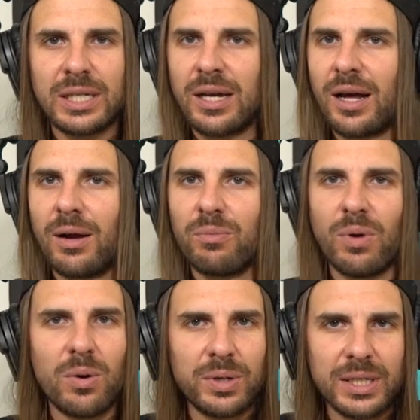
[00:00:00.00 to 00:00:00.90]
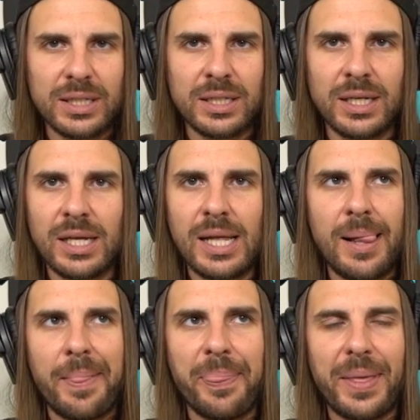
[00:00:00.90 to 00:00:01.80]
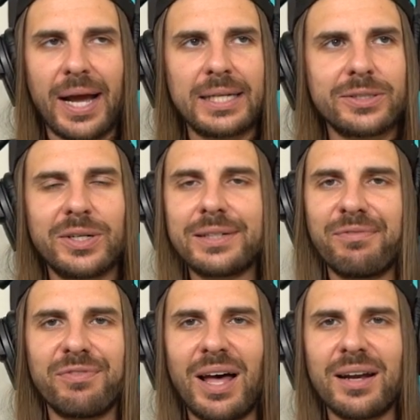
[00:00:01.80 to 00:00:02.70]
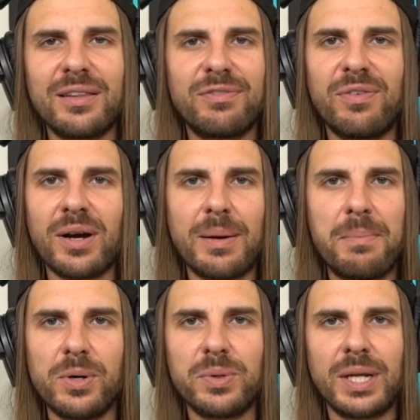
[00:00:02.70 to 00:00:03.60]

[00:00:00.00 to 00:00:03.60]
He got on Rogan. That guy's going to fly to the fucking moon.